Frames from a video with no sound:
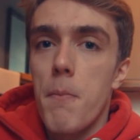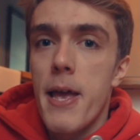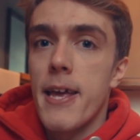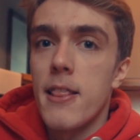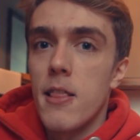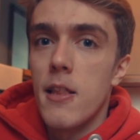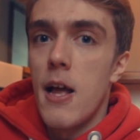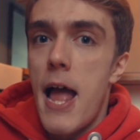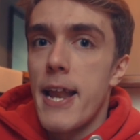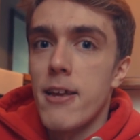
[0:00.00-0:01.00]
hit
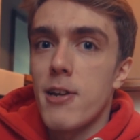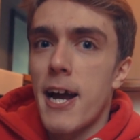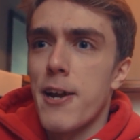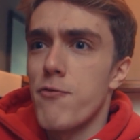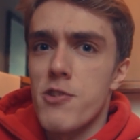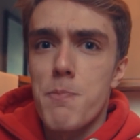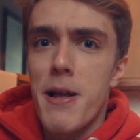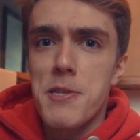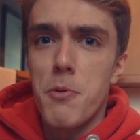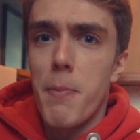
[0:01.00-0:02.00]
any kind of
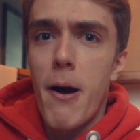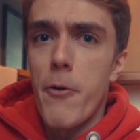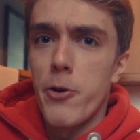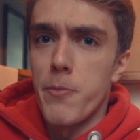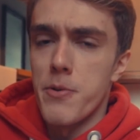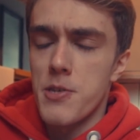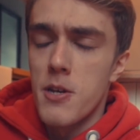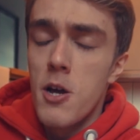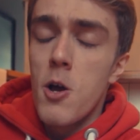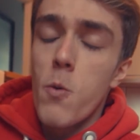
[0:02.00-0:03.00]
respectable power numbers.
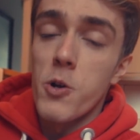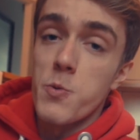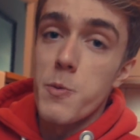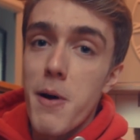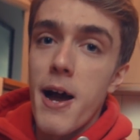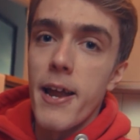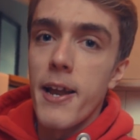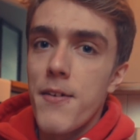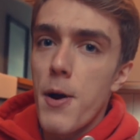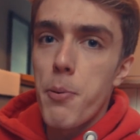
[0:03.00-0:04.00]
Whereas with
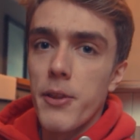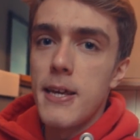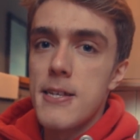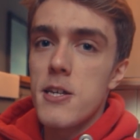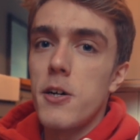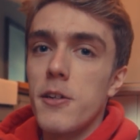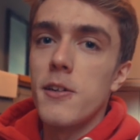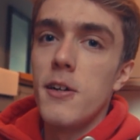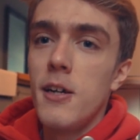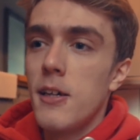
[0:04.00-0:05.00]
mine, if I put these
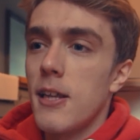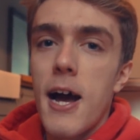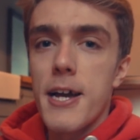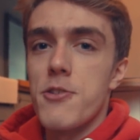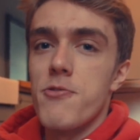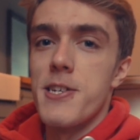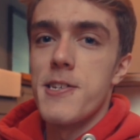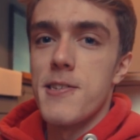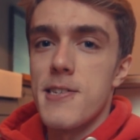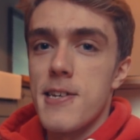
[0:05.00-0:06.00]
on the highest
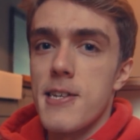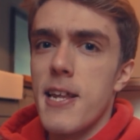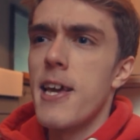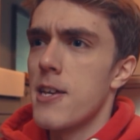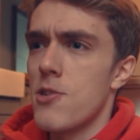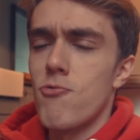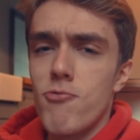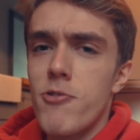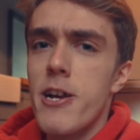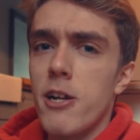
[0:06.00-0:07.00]
resistance setting, it is a
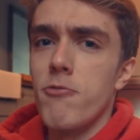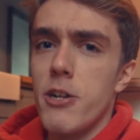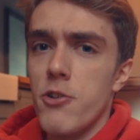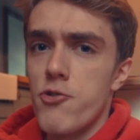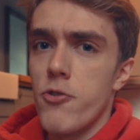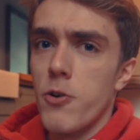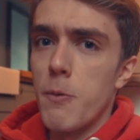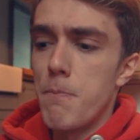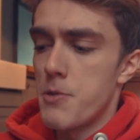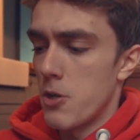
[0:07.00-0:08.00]
real
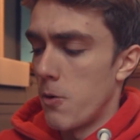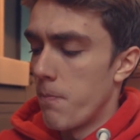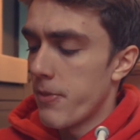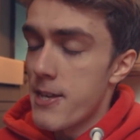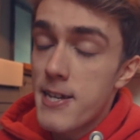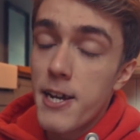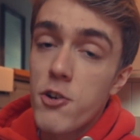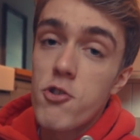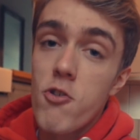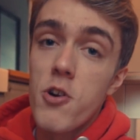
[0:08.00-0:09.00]
struggle. So these kind
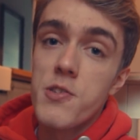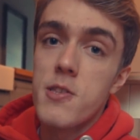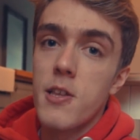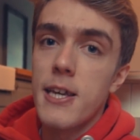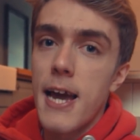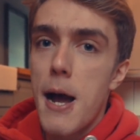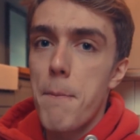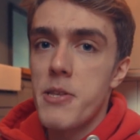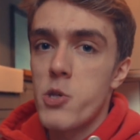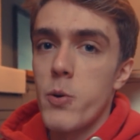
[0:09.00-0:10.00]
of cross the gap
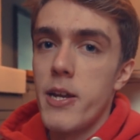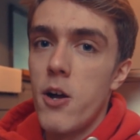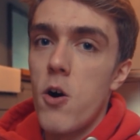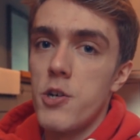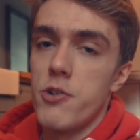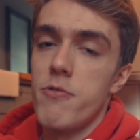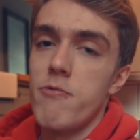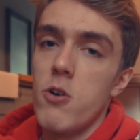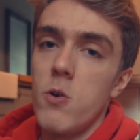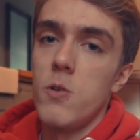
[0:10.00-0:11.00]
between ordinary
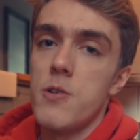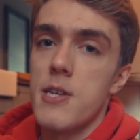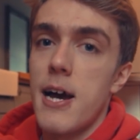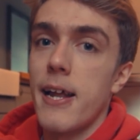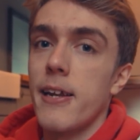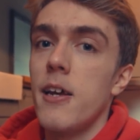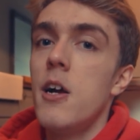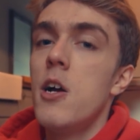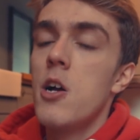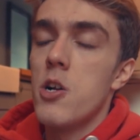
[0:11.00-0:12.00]
rollers and
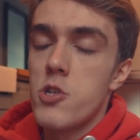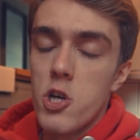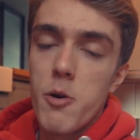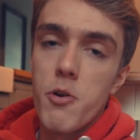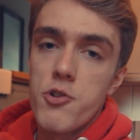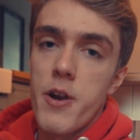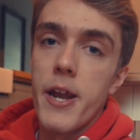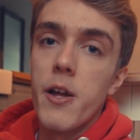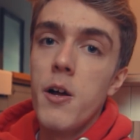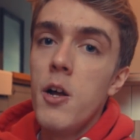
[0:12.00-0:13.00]
a turbo
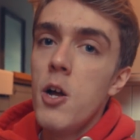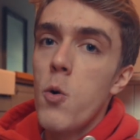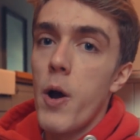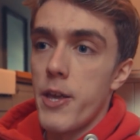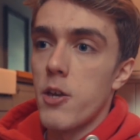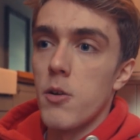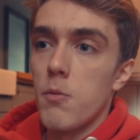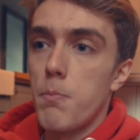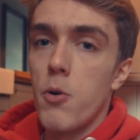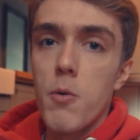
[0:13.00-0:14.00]
trainer, where you
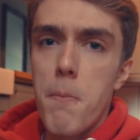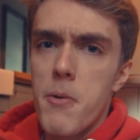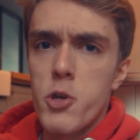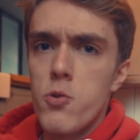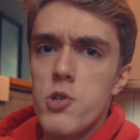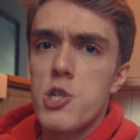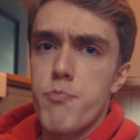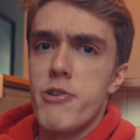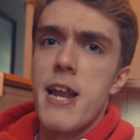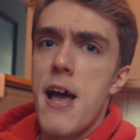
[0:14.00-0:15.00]
can put huge
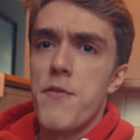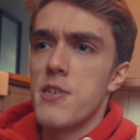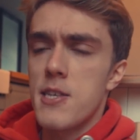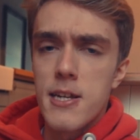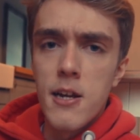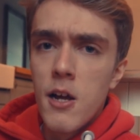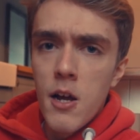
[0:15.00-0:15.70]
sprint efforts in